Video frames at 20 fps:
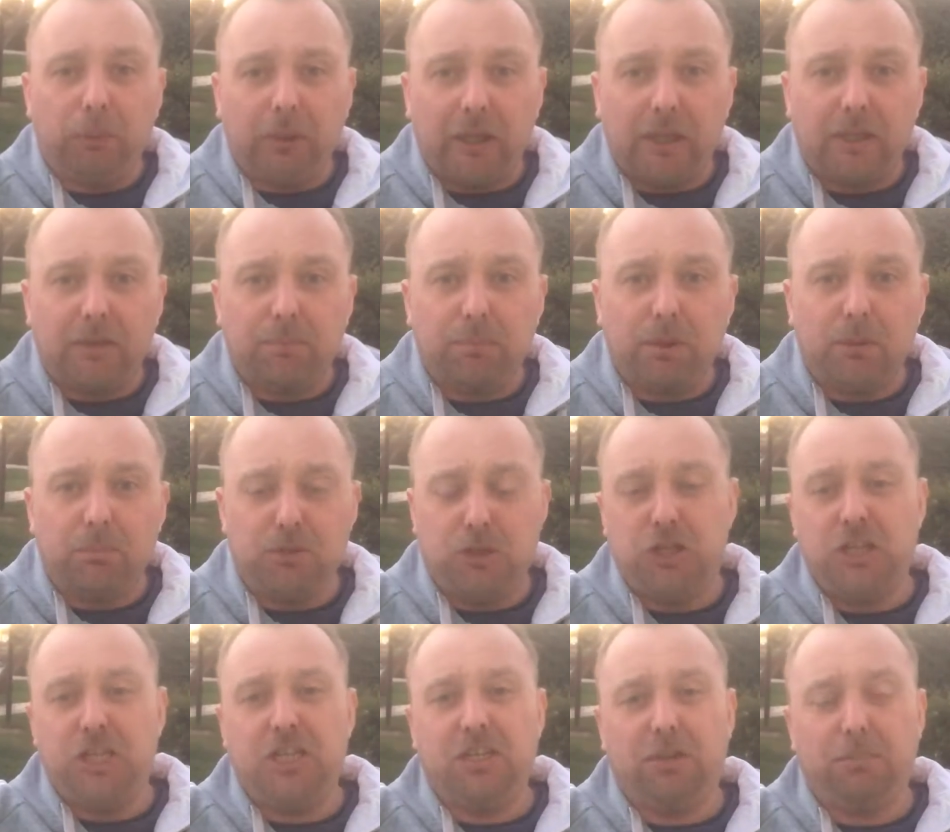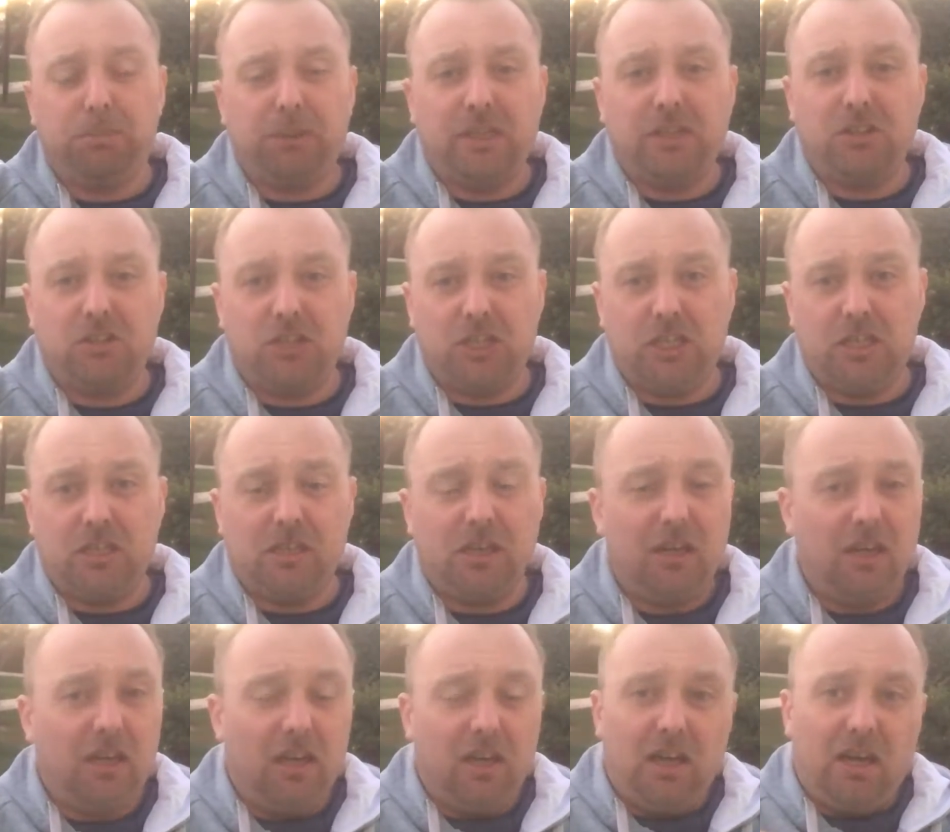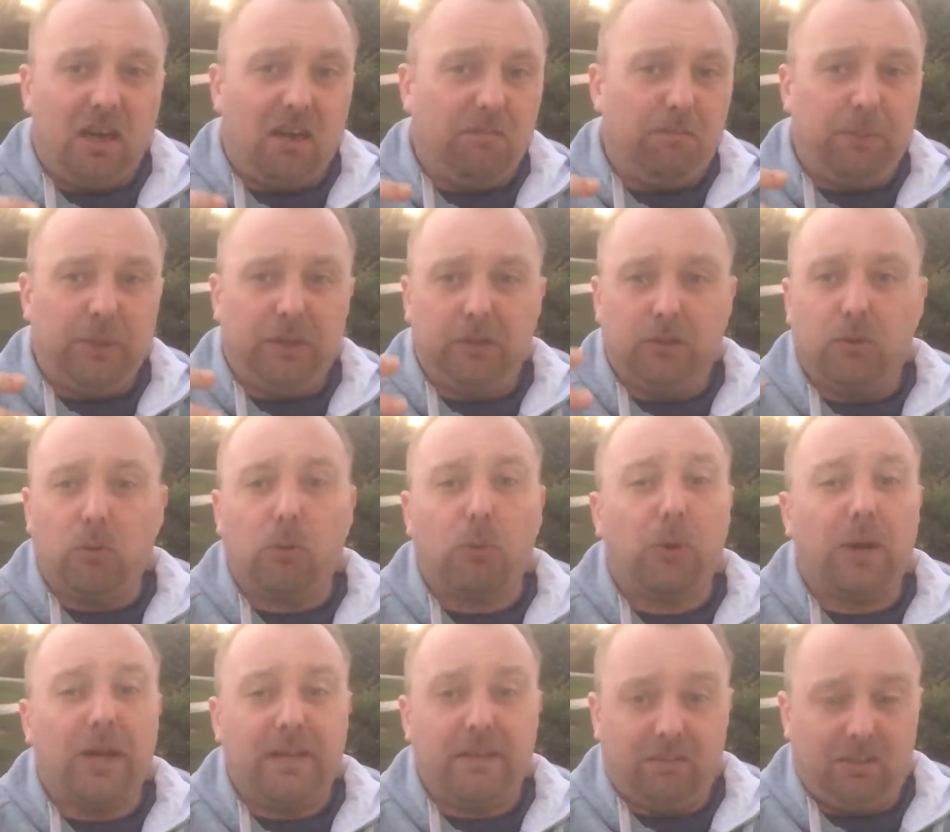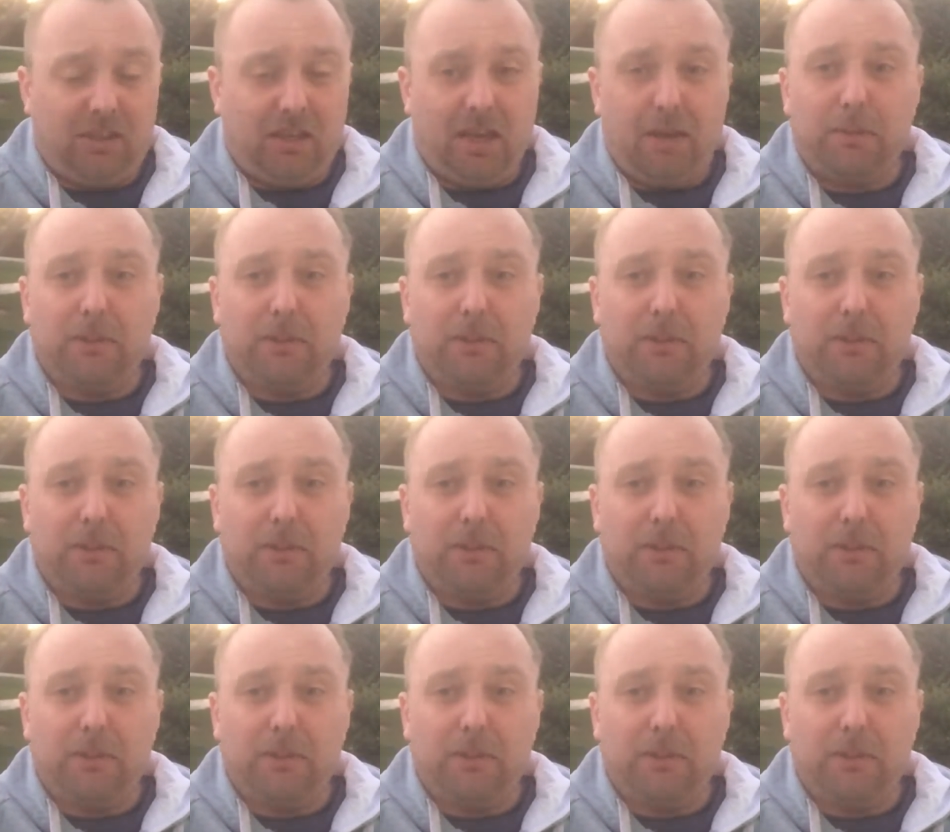playing PUBG on PC have been crazy.